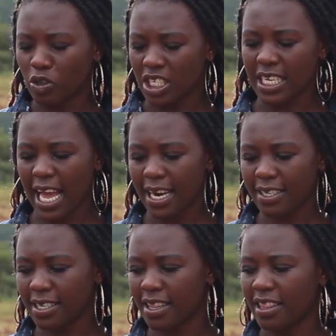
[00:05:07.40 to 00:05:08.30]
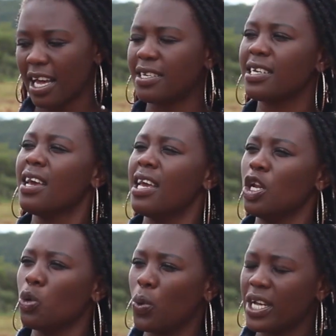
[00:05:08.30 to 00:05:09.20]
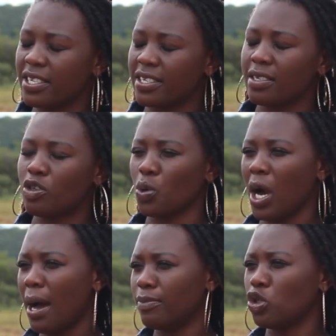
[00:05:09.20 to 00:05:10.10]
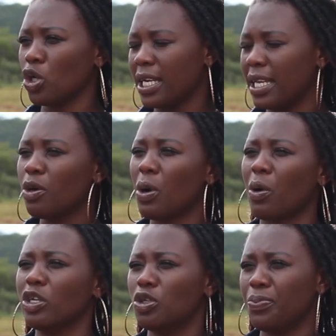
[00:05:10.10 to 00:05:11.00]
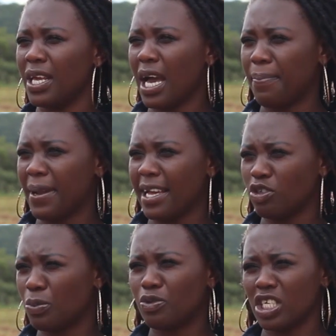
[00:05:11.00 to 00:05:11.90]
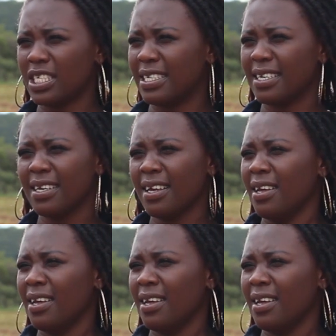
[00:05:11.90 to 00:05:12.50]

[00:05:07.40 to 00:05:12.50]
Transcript: dressing, I understand that in weeks to come shortly, we are going to be applying top dressing.